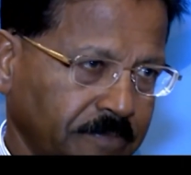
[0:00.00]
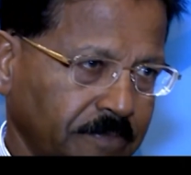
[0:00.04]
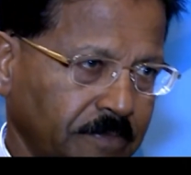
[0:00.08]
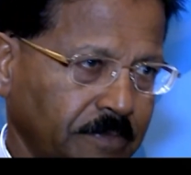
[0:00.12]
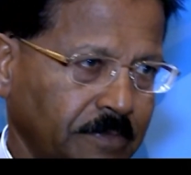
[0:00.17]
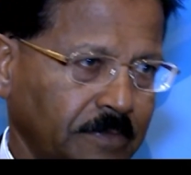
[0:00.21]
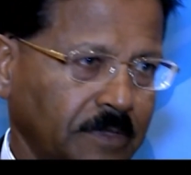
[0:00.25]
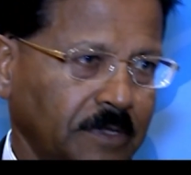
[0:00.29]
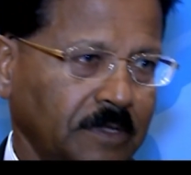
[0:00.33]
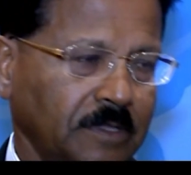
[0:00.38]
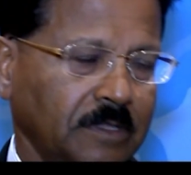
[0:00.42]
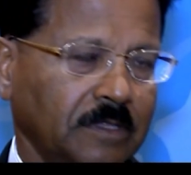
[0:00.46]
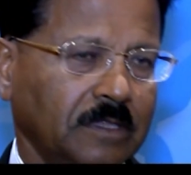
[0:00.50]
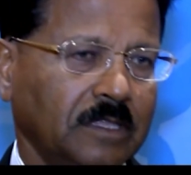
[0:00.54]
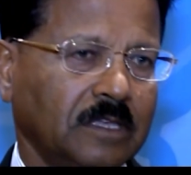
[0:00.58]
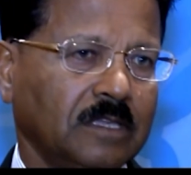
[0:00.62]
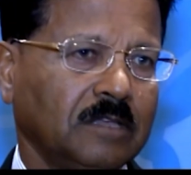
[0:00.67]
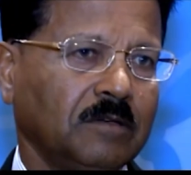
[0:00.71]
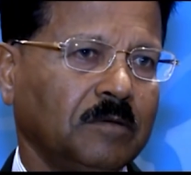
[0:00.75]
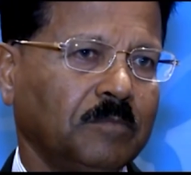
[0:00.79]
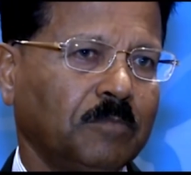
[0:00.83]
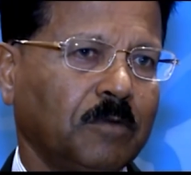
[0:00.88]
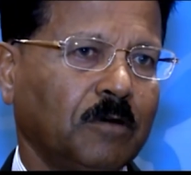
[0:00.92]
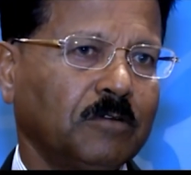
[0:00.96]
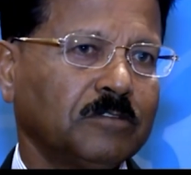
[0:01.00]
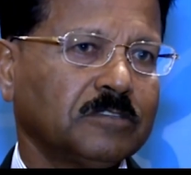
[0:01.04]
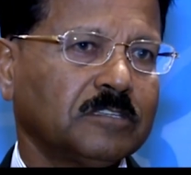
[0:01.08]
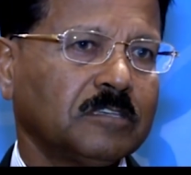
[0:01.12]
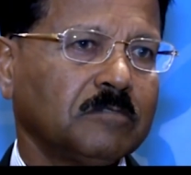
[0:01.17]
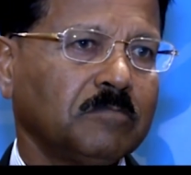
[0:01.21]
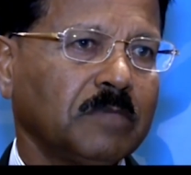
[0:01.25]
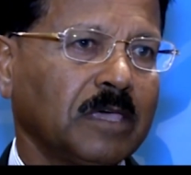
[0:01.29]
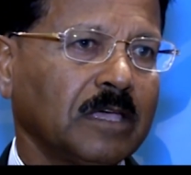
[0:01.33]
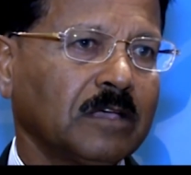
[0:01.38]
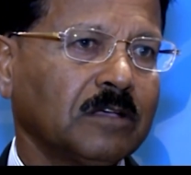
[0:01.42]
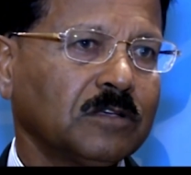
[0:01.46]
you know, the
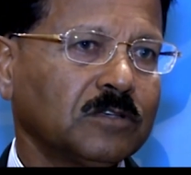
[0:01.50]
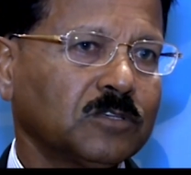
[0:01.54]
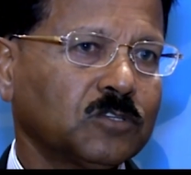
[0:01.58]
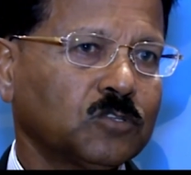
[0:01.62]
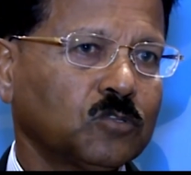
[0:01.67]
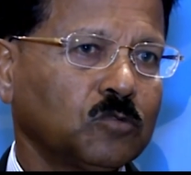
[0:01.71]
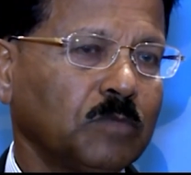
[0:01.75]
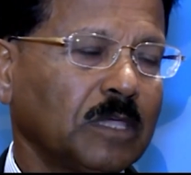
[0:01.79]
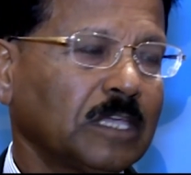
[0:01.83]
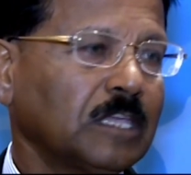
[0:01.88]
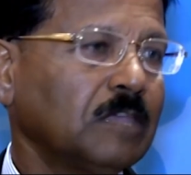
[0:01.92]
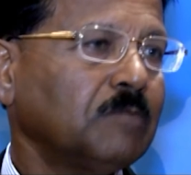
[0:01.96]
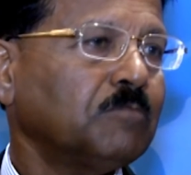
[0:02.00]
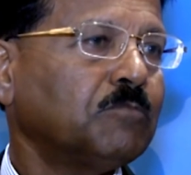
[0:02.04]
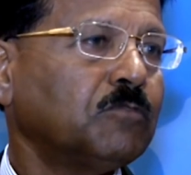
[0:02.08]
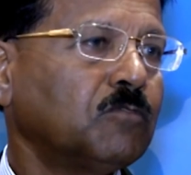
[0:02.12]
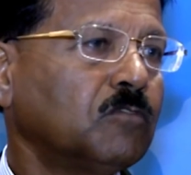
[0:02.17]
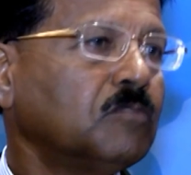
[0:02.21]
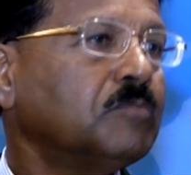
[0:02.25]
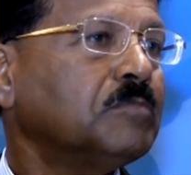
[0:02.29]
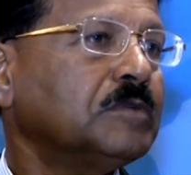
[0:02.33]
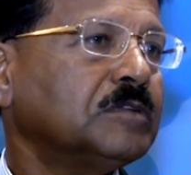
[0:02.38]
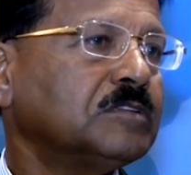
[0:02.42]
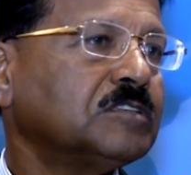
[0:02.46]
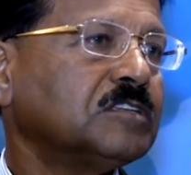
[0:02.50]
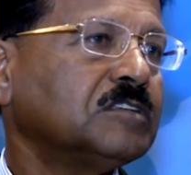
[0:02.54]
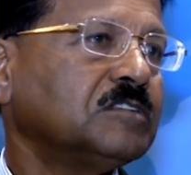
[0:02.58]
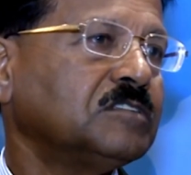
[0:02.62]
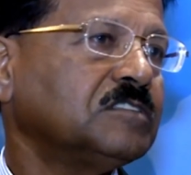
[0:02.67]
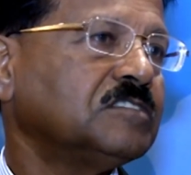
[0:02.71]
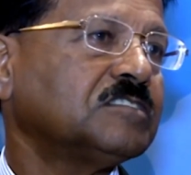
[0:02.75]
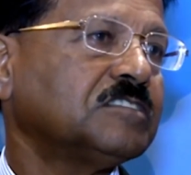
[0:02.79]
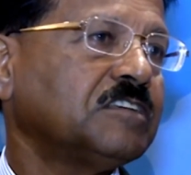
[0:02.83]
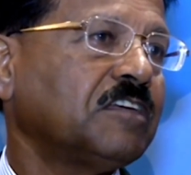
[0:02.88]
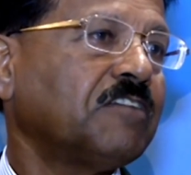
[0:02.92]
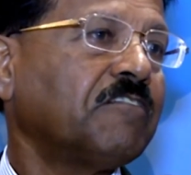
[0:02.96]
policymakers to make improvements in
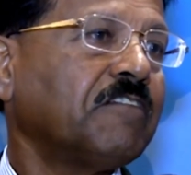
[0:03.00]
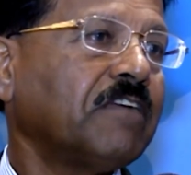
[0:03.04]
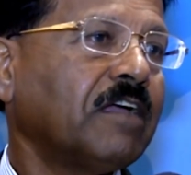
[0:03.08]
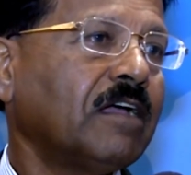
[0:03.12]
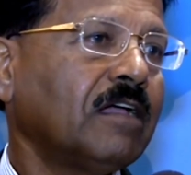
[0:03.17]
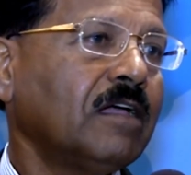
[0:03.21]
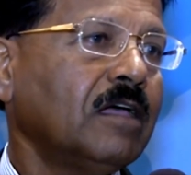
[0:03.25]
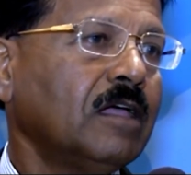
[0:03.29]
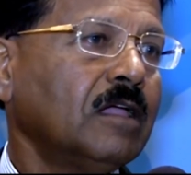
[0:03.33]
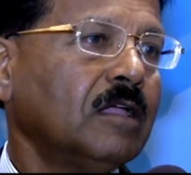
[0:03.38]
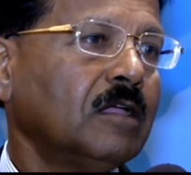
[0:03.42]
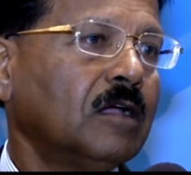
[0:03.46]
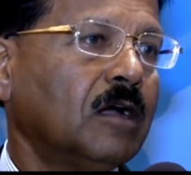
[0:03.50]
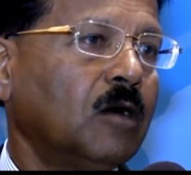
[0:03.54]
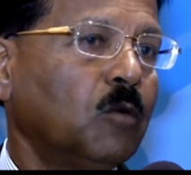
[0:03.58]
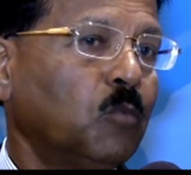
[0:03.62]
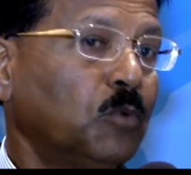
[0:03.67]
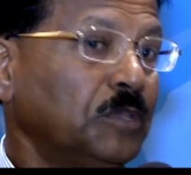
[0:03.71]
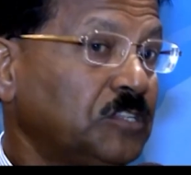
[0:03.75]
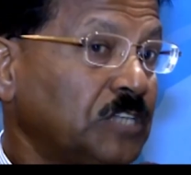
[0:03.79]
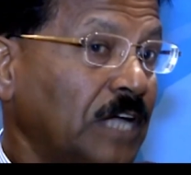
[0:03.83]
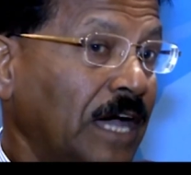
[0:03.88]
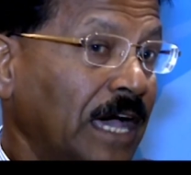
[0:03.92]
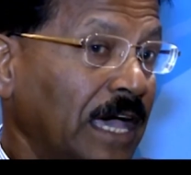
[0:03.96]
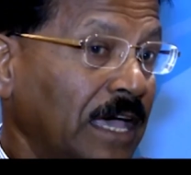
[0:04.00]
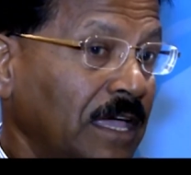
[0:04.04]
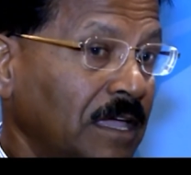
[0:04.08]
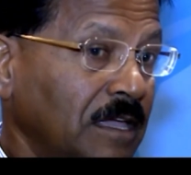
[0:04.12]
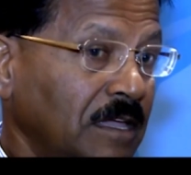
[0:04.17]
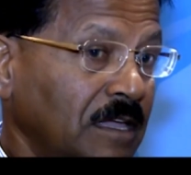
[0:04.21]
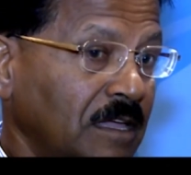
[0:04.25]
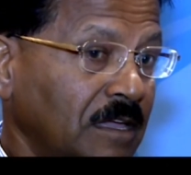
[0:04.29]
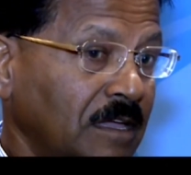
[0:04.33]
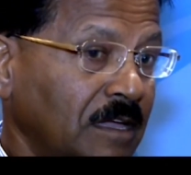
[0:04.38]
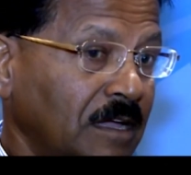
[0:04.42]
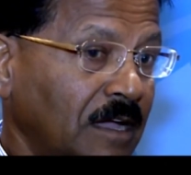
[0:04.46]
this area, which
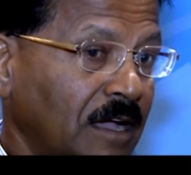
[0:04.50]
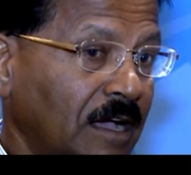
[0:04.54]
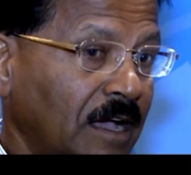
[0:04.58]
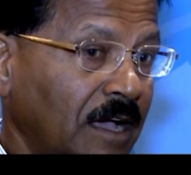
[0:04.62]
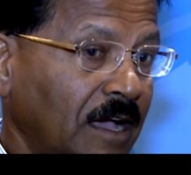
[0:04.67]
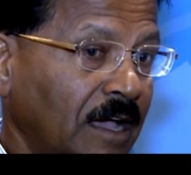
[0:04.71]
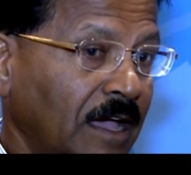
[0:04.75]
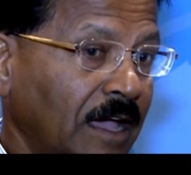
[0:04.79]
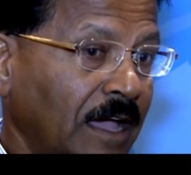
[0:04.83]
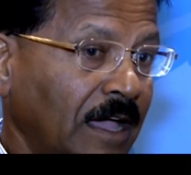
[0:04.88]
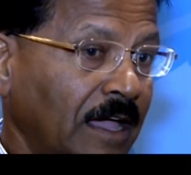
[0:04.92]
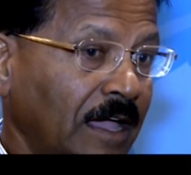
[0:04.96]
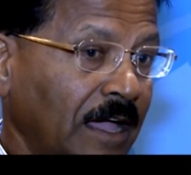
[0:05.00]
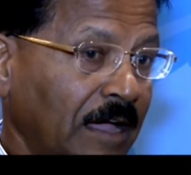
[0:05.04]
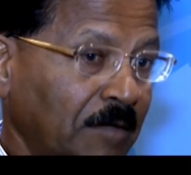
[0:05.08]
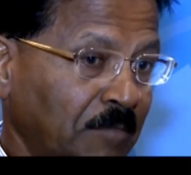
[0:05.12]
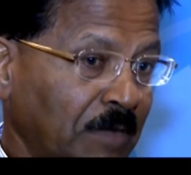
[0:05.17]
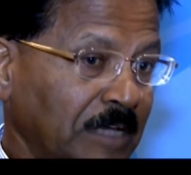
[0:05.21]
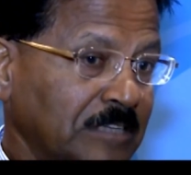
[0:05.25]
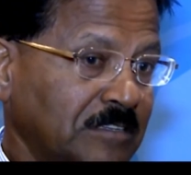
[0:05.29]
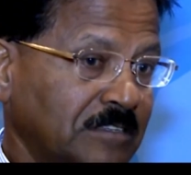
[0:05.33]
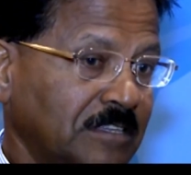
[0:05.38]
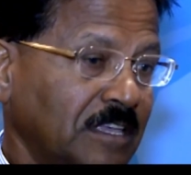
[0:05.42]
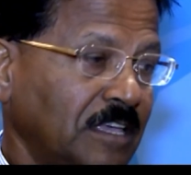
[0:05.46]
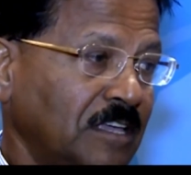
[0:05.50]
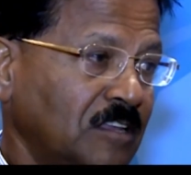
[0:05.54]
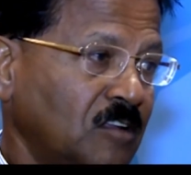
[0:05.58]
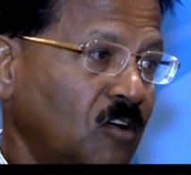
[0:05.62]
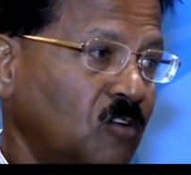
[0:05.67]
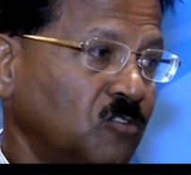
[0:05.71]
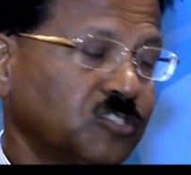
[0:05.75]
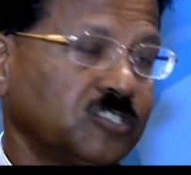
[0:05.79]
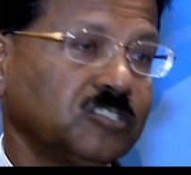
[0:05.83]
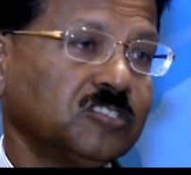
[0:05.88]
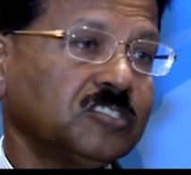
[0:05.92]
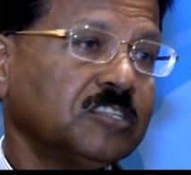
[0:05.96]
I must say, in
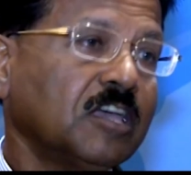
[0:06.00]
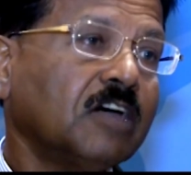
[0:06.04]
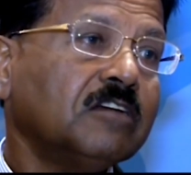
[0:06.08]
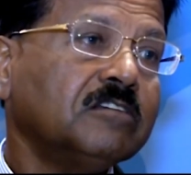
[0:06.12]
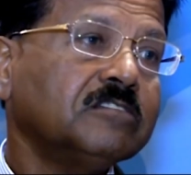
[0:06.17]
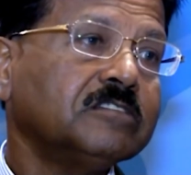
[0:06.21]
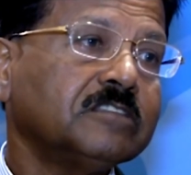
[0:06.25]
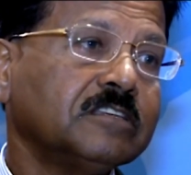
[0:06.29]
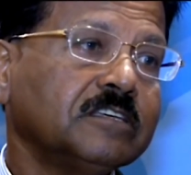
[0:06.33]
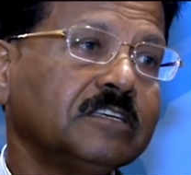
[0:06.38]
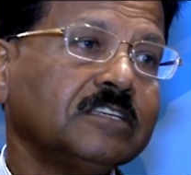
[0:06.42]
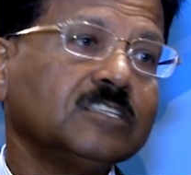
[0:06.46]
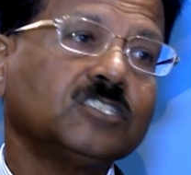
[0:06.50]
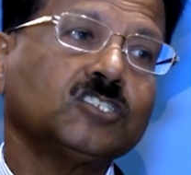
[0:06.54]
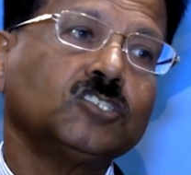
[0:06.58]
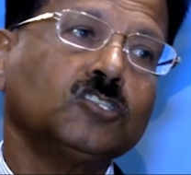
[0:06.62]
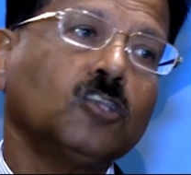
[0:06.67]
all sincerity, is